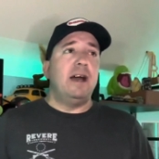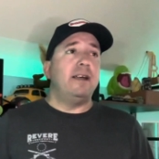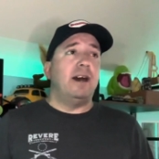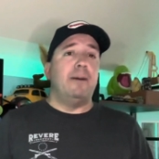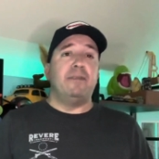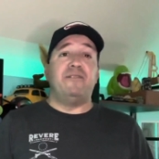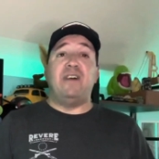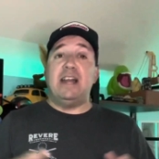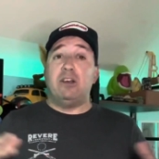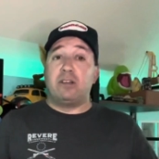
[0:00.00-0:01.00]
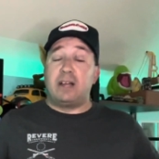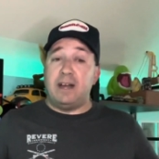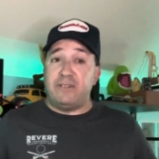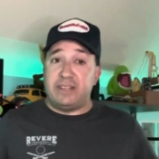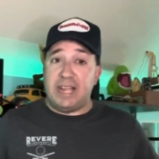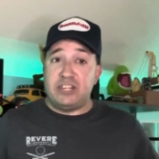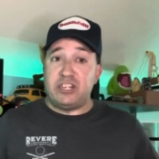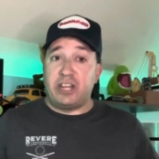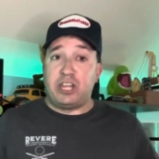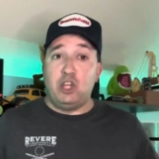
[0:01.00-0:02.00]
The final
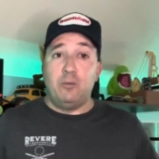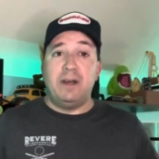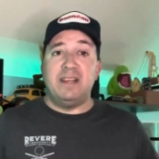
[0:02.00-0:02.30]
confrontation in Cuba